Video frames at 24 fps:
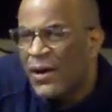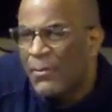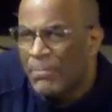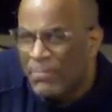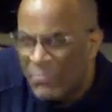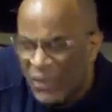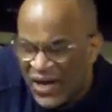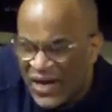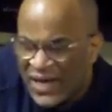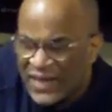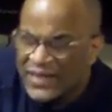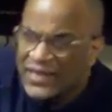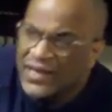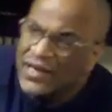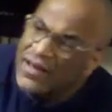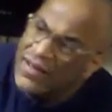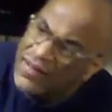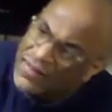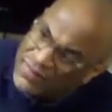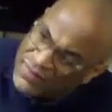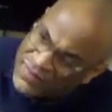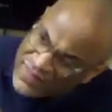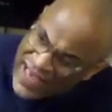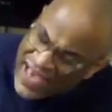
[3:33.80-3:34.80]
But
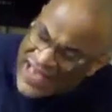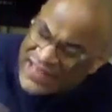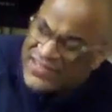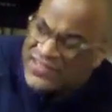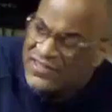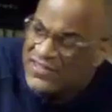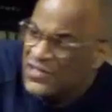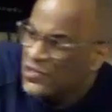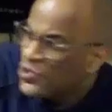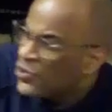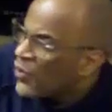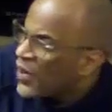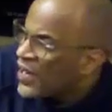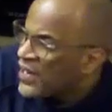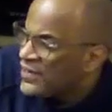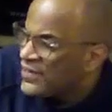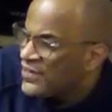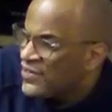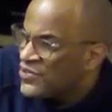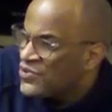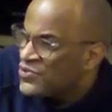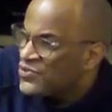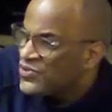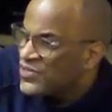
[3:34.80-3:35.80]
that's the great
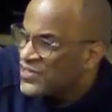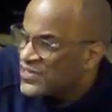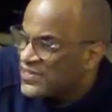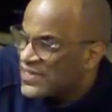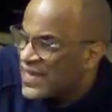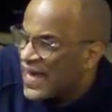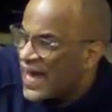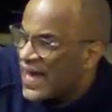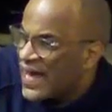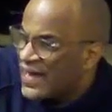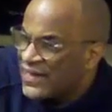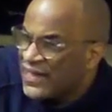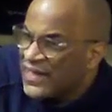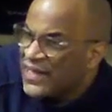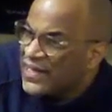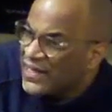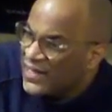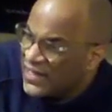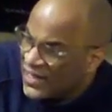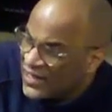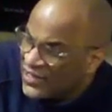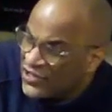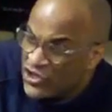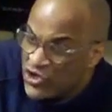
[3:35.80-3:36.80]
news, is that
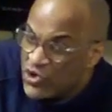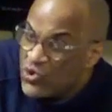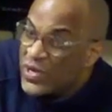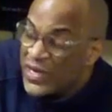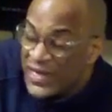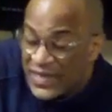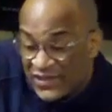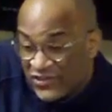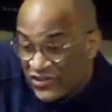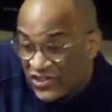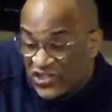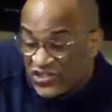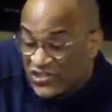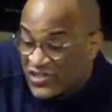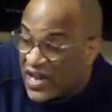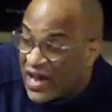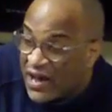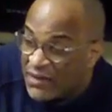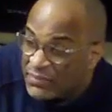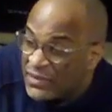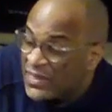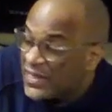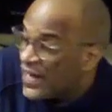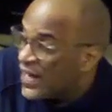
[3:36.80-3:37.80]
you can just
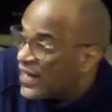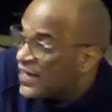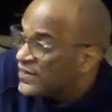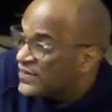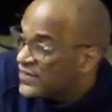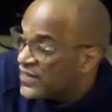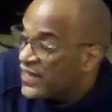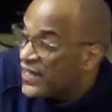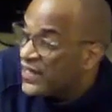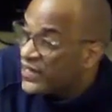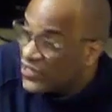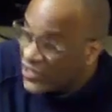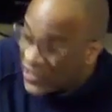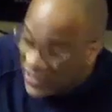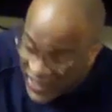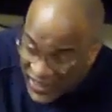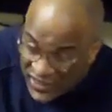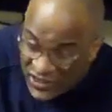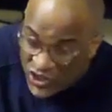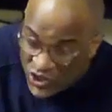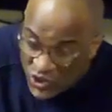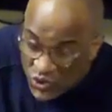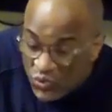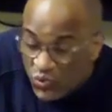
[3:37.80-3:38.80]
copy content in there
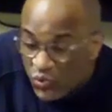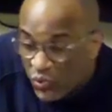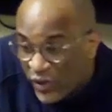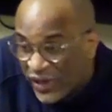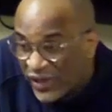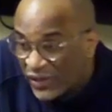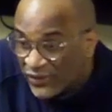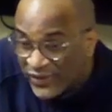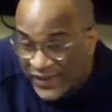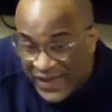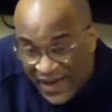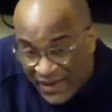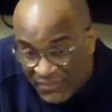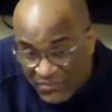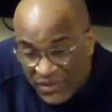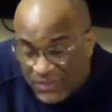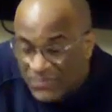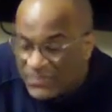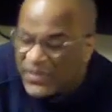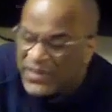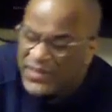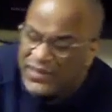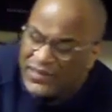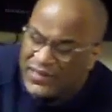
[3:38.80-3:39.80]
and you will not be
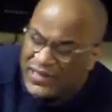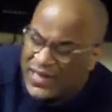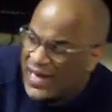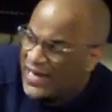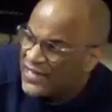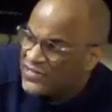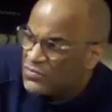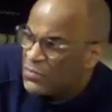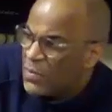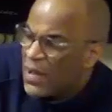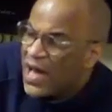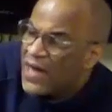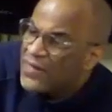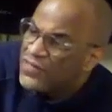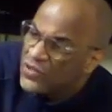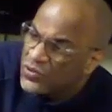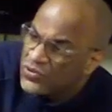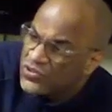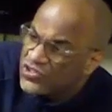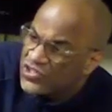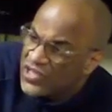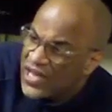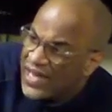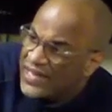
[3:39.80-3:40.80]
penalized by
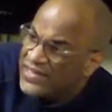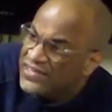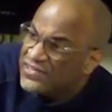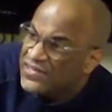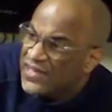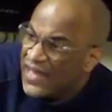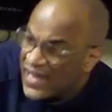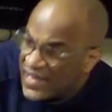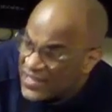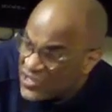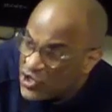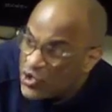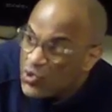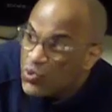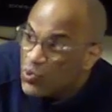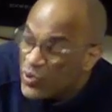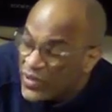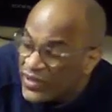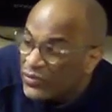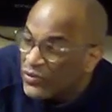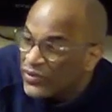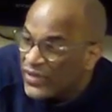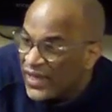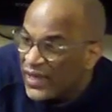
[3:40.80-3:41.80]
those sites, and you
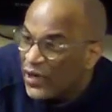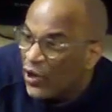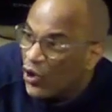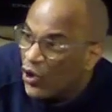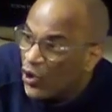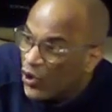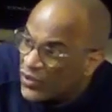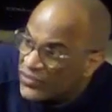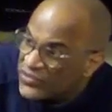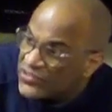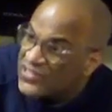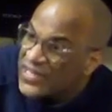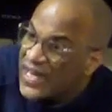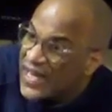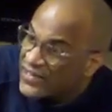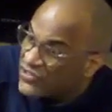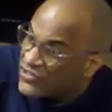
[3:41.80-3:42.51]
will get on-site